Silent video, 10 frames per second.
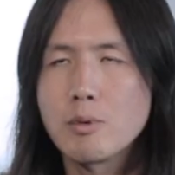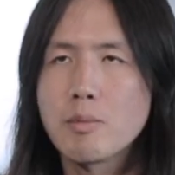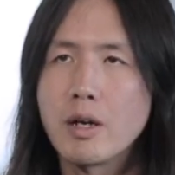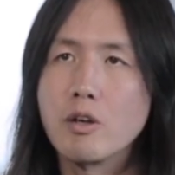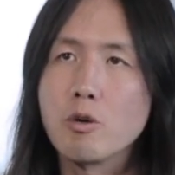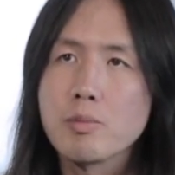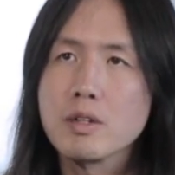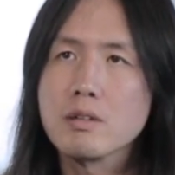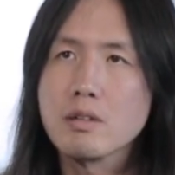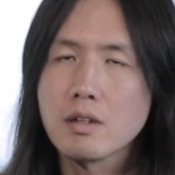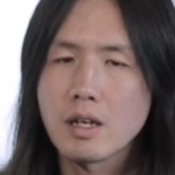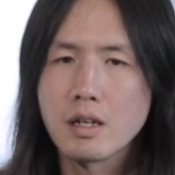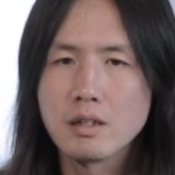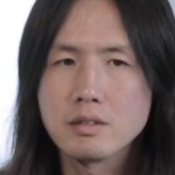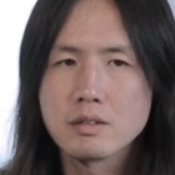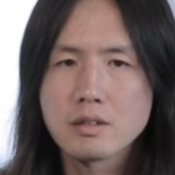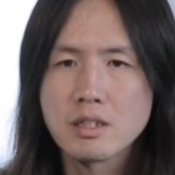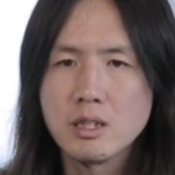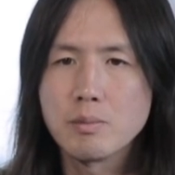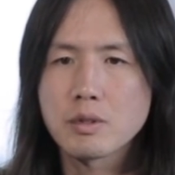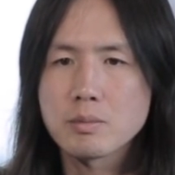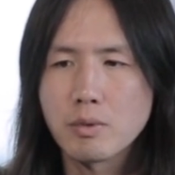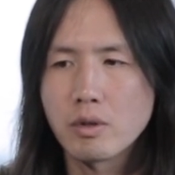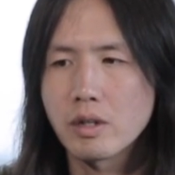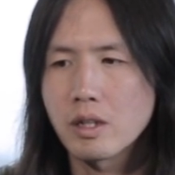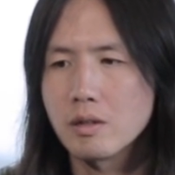mind open and keep exploring